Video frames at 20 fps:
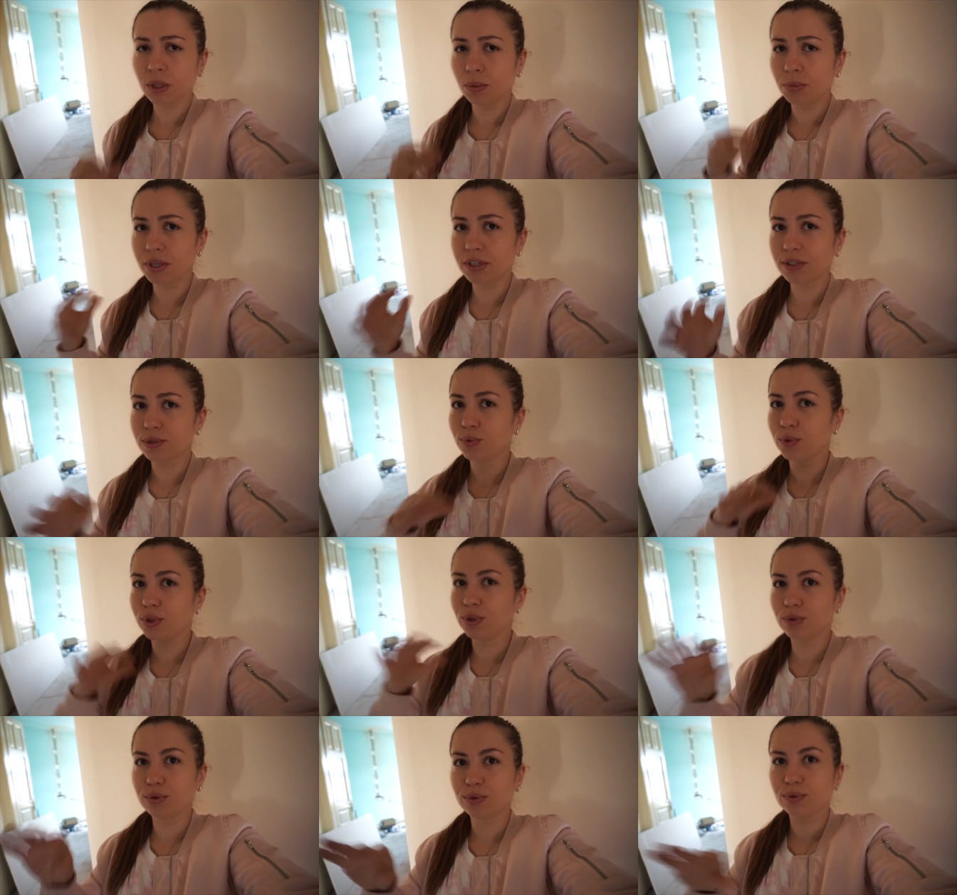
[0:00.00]
because
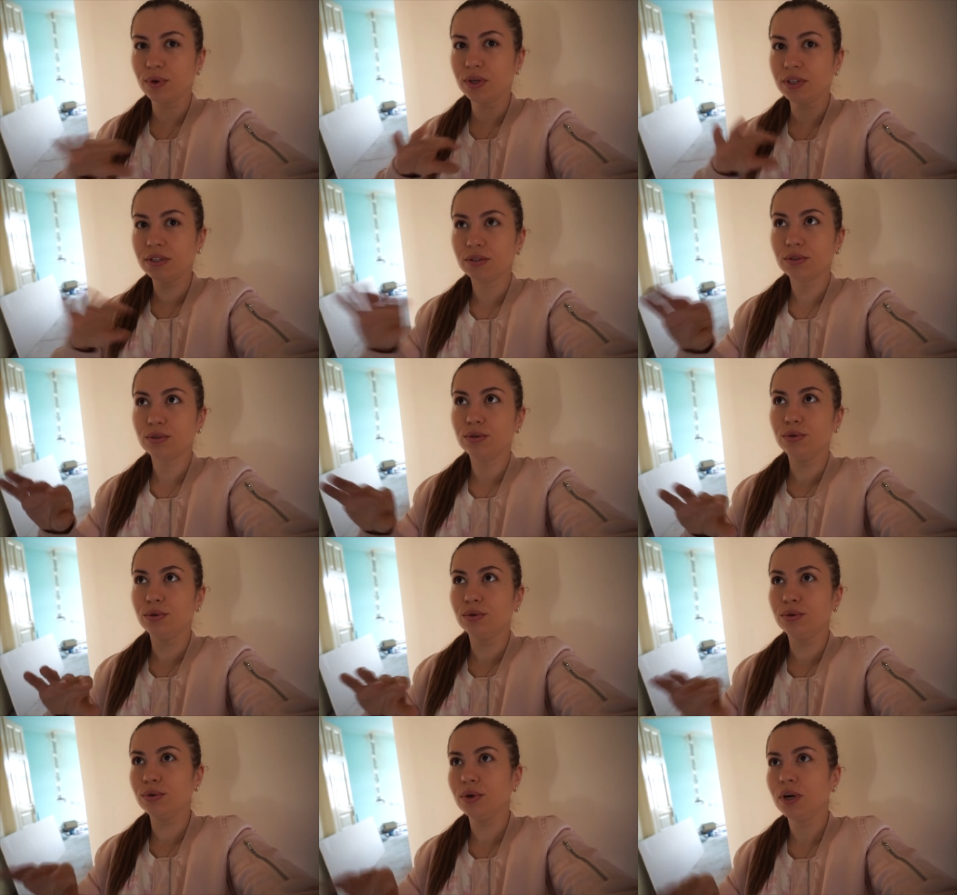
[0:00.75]
we don't want
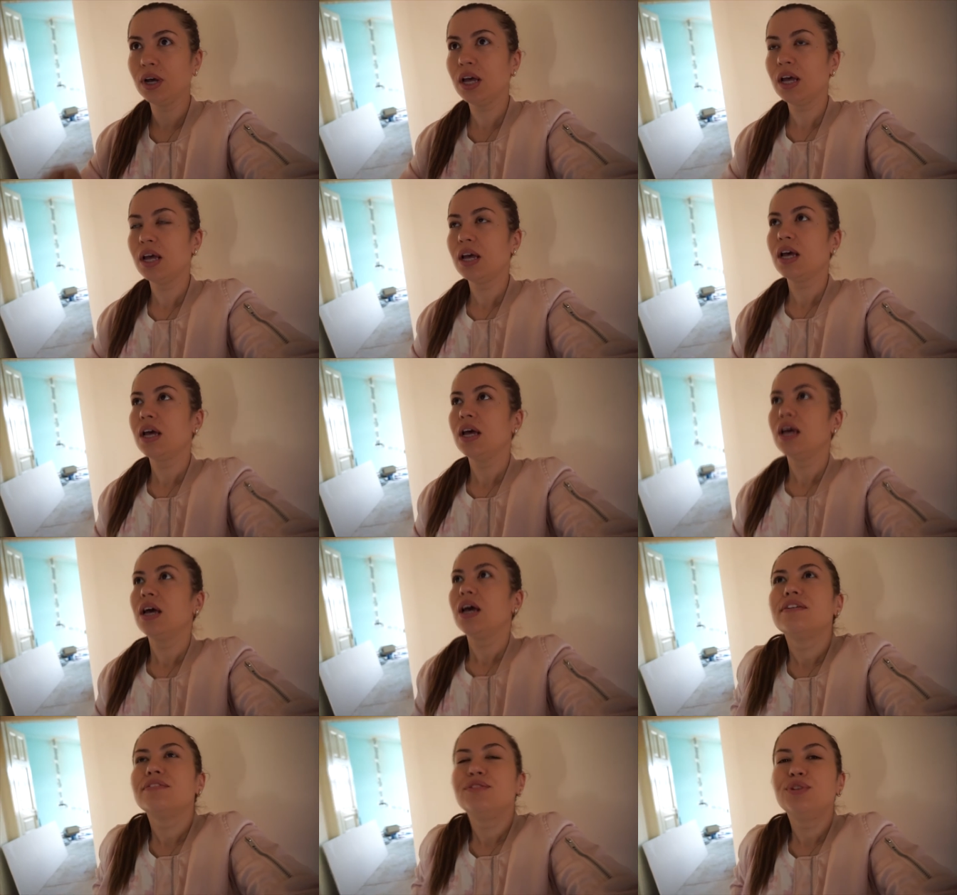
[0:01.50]
to
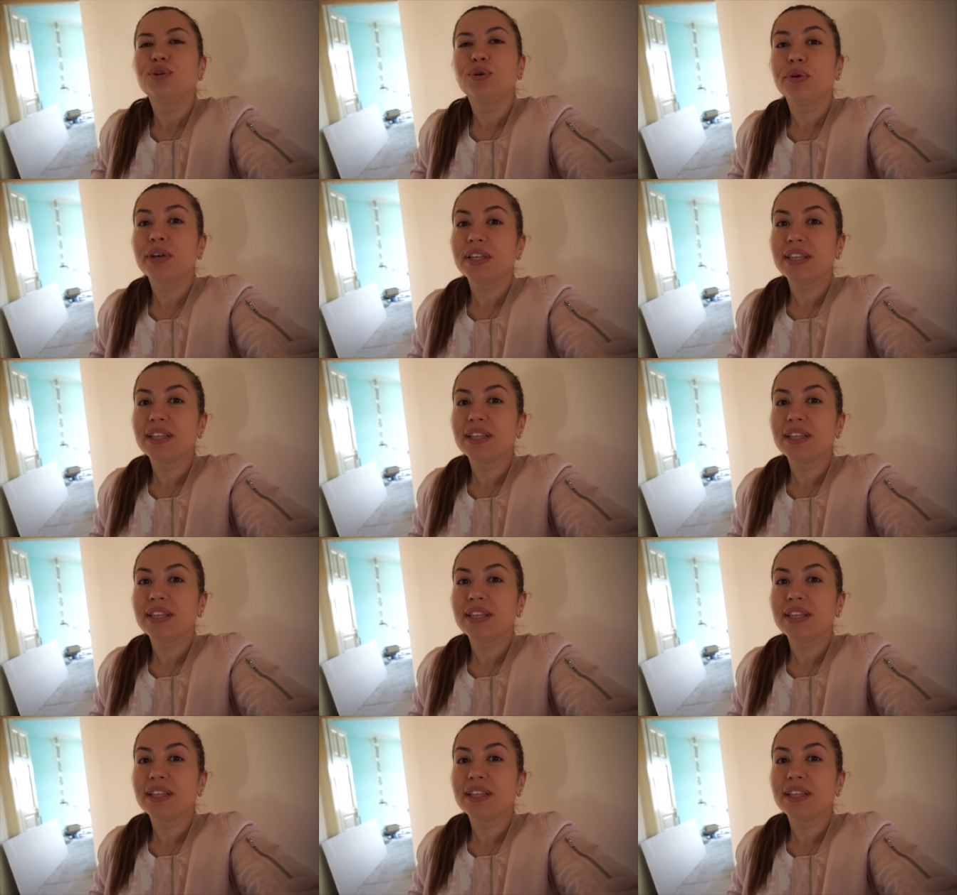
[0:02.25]
do